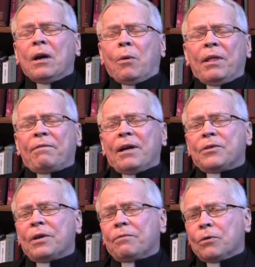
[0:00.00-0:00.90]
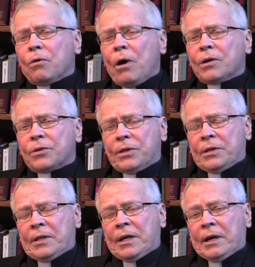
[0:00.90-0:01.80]
Well, they found several
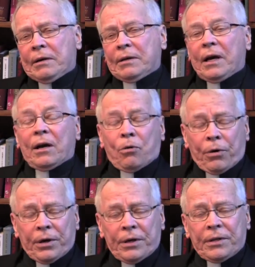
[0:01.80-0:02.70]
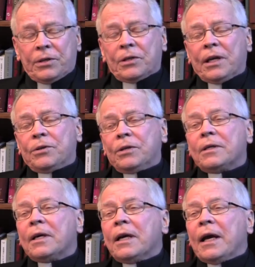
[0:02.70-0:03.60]
crosses there, according to this
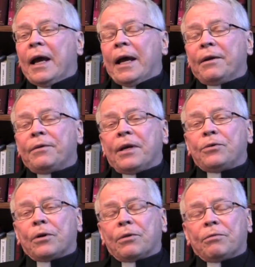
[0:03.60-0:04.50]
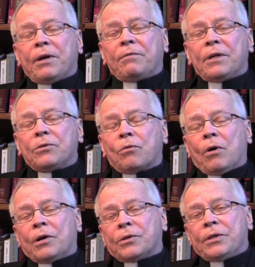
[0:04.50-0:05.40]
legend, and they took 3 of these
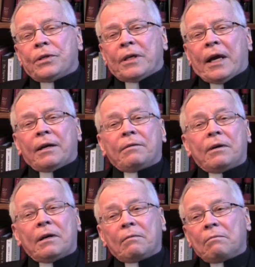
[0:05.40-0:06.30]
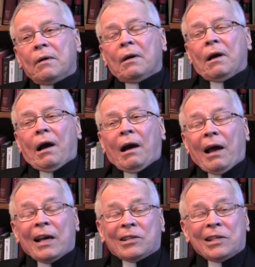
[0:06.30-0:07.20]
crosses, and
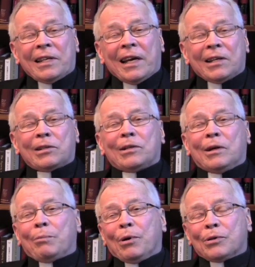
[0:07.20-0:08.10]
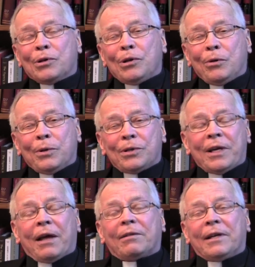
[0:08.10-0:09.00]
as a test, a person who was
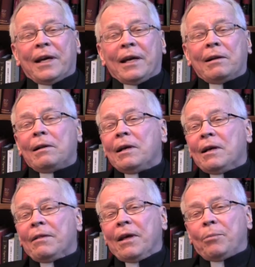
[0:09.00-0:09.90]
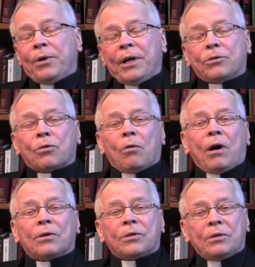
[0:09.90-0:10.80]
deathly ill, they put each
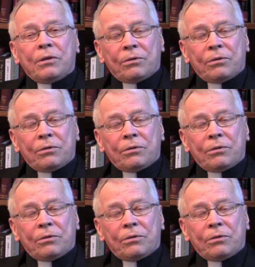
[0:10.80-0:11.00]
cross